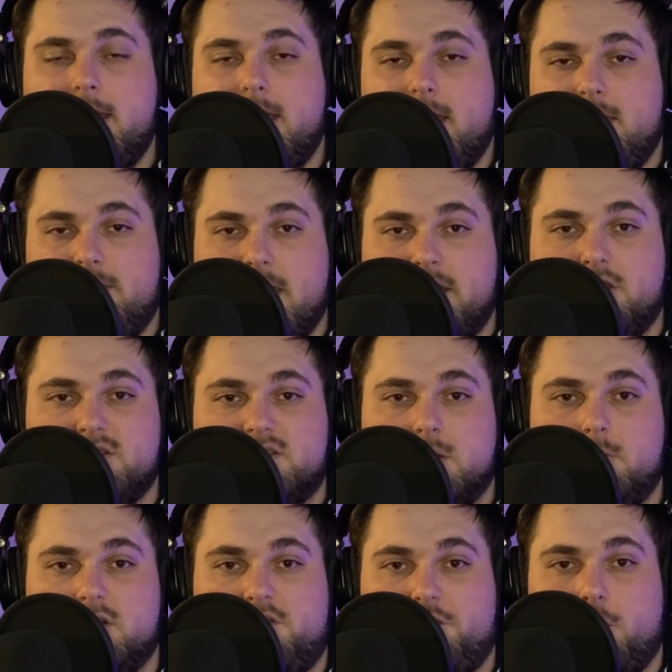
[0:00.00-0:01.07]
Thank you so
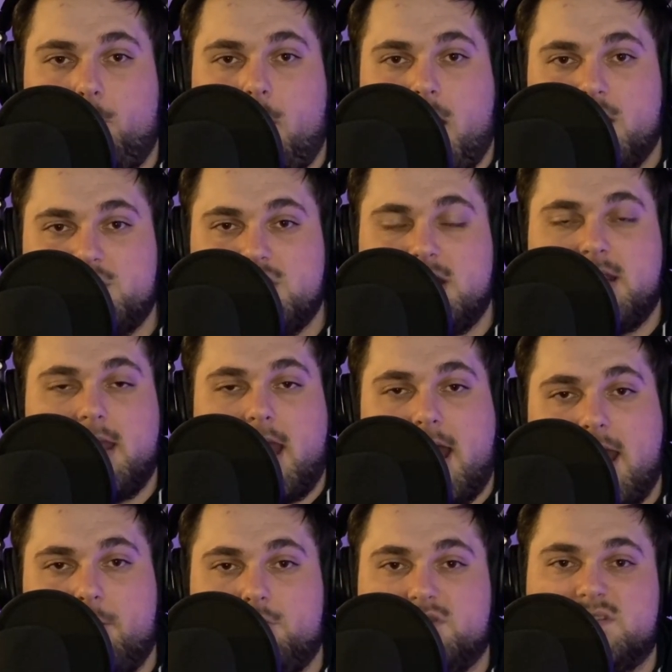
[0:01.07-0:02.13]
much for watching.
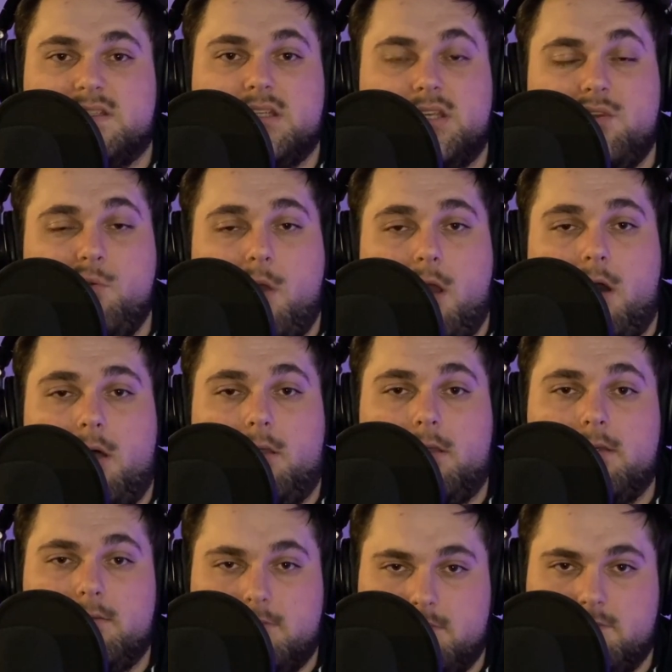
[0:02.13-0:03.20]
I will see you all
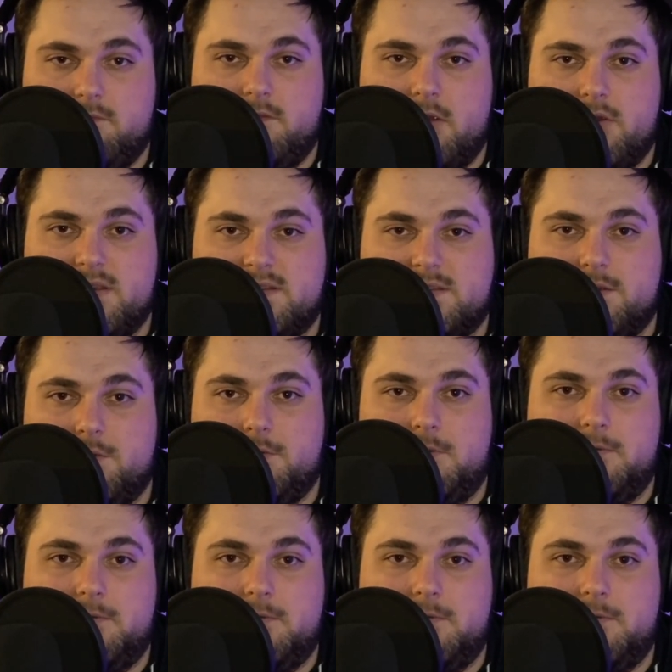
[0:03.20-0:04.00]
very soon.